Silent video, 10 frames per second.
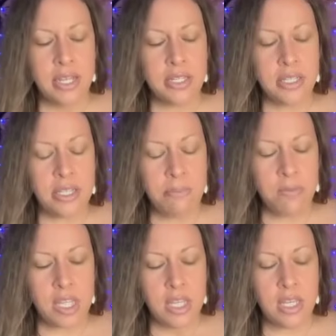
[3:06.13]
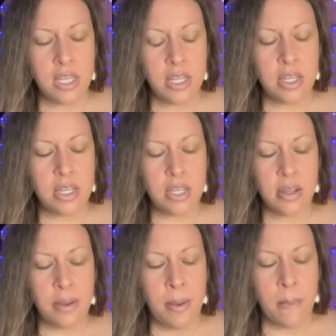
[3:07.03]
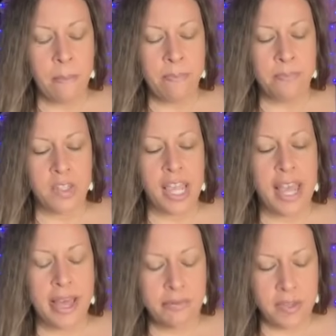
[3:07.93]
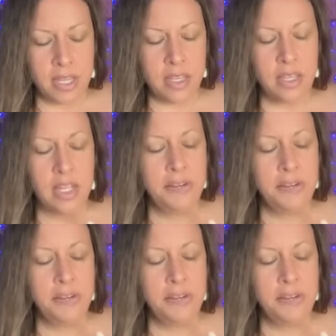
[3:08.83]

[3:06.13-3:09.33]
something heavy.